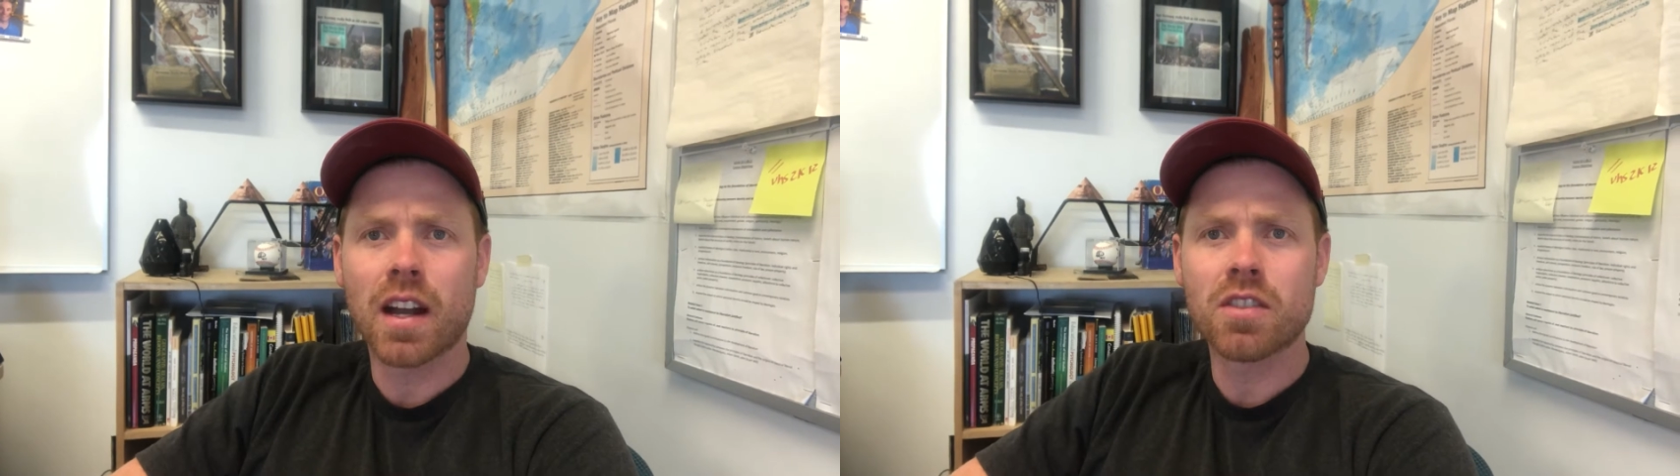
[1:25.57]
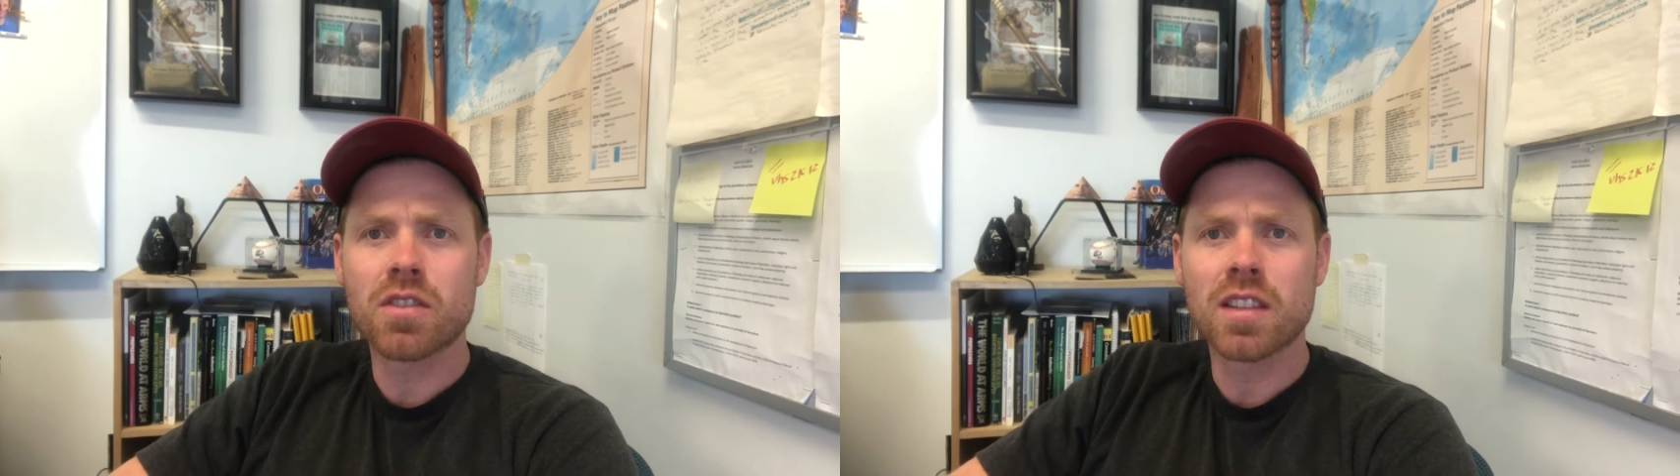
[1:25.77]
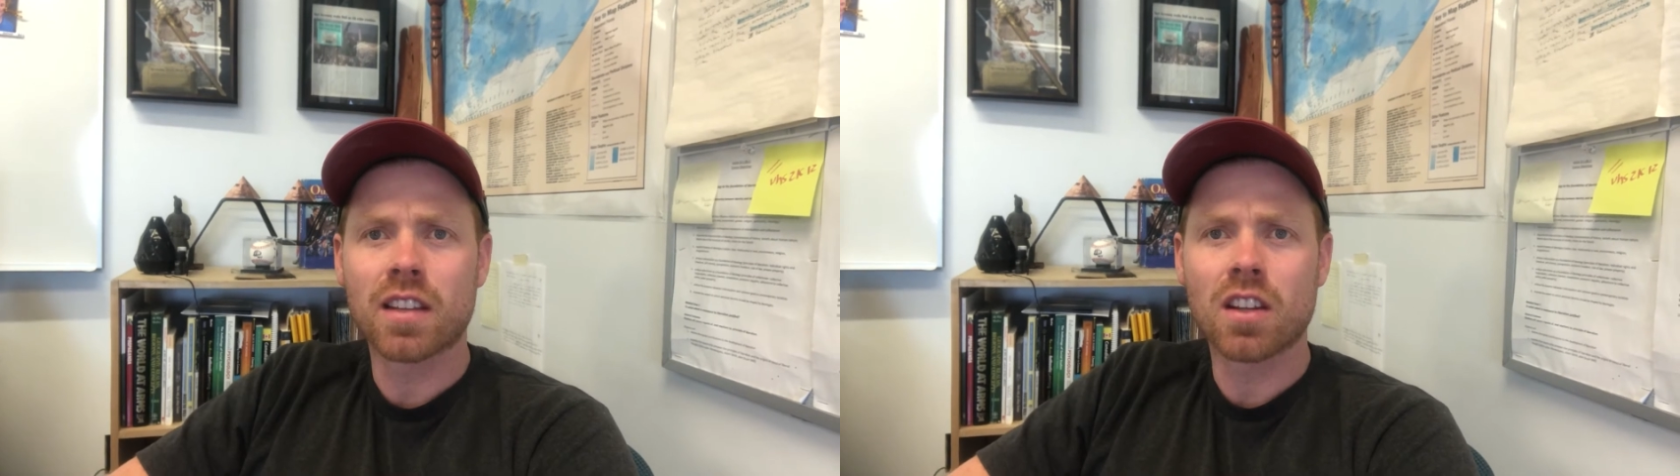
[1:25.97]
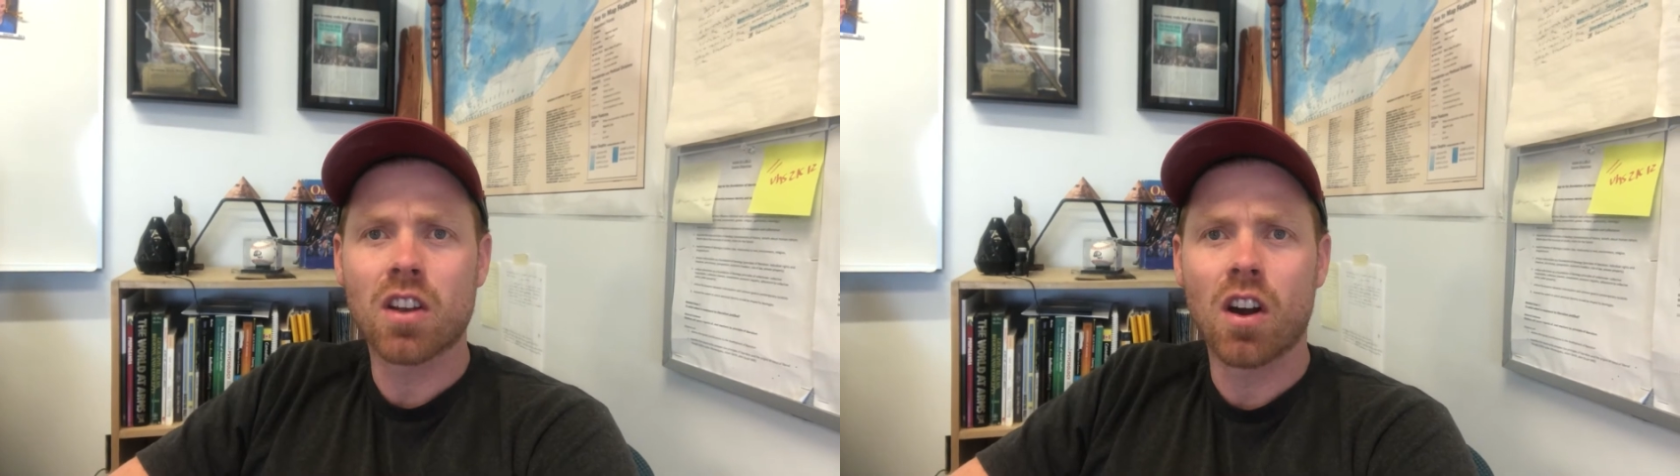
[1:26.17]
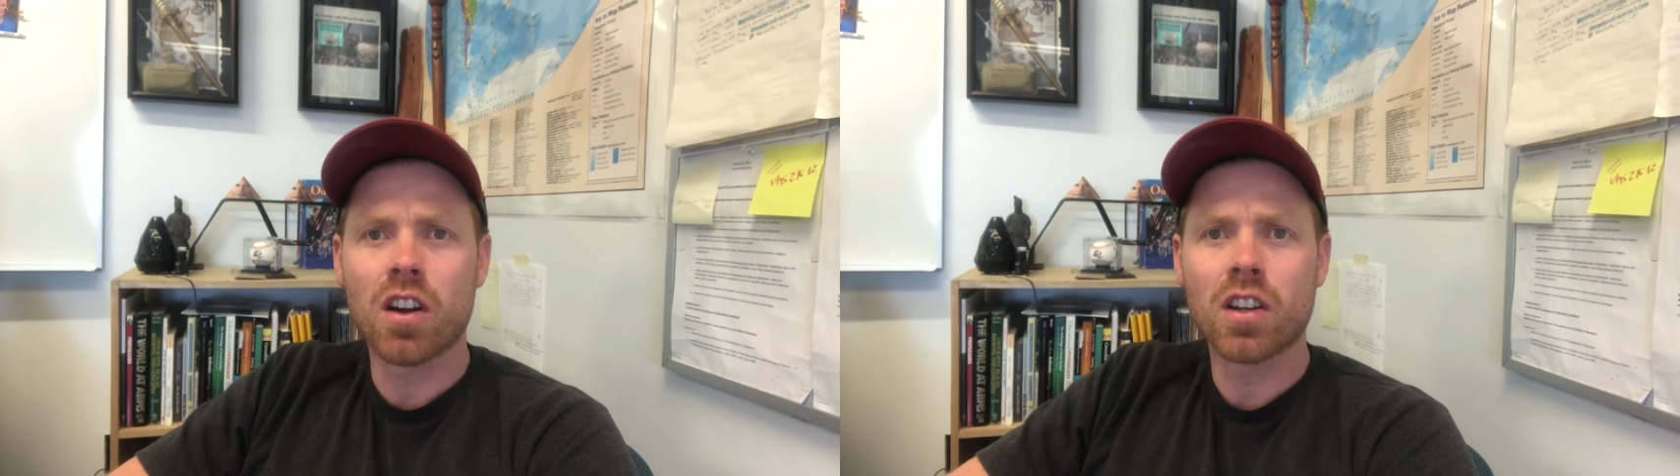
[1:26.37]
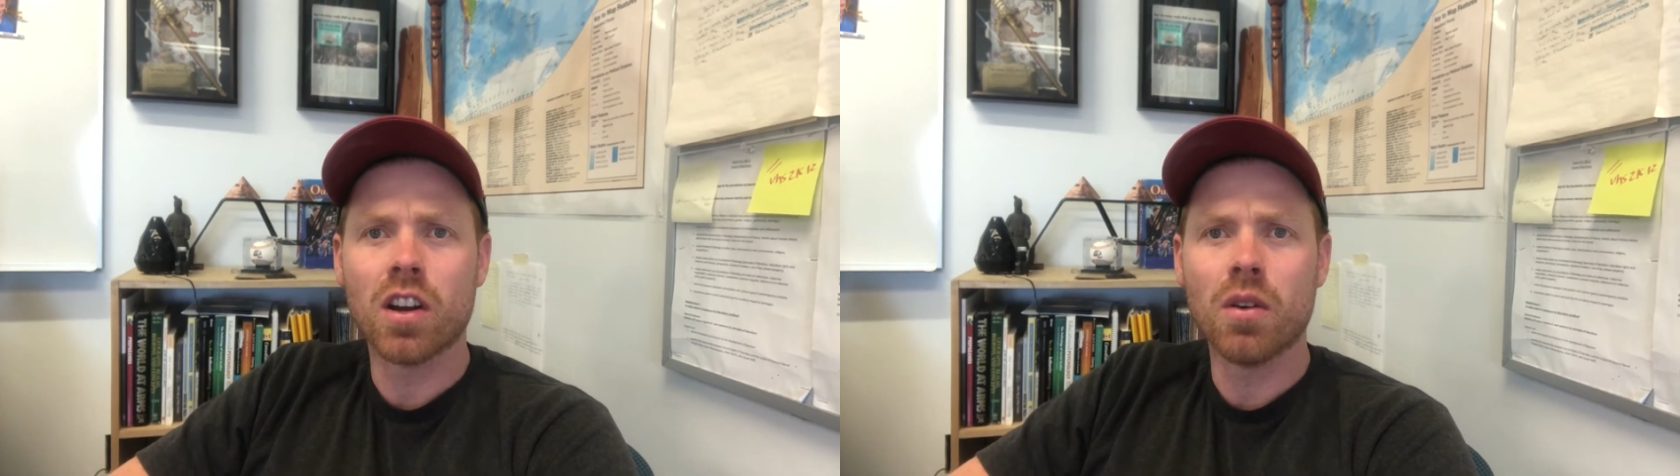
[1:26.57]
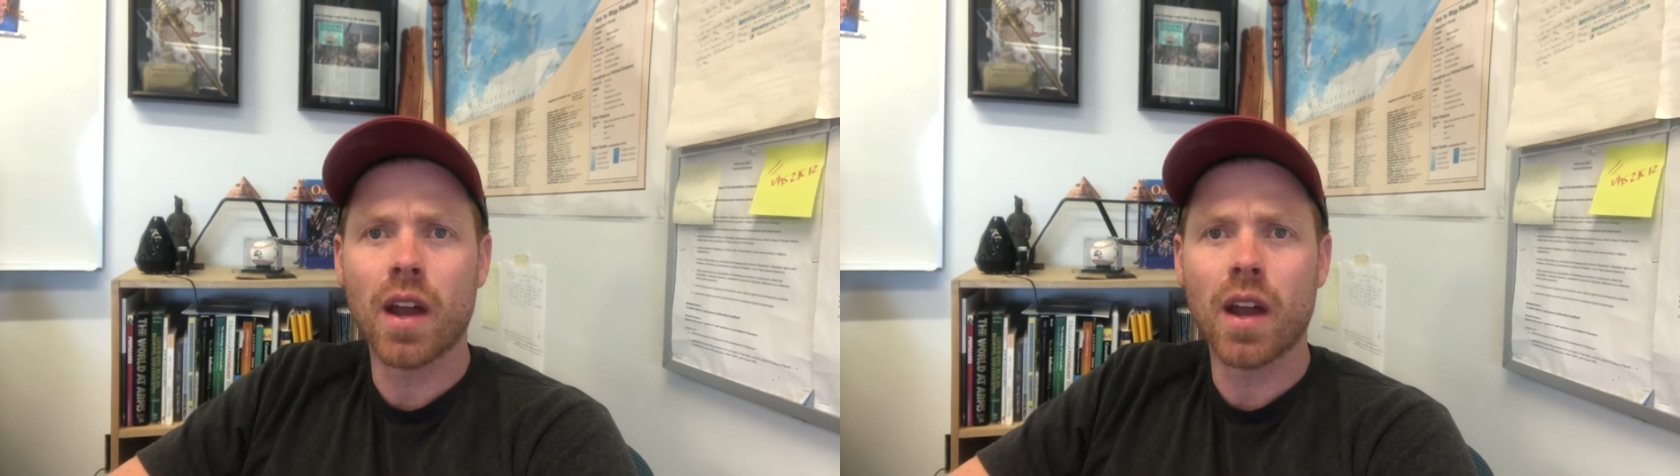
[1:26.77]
countries like the Congo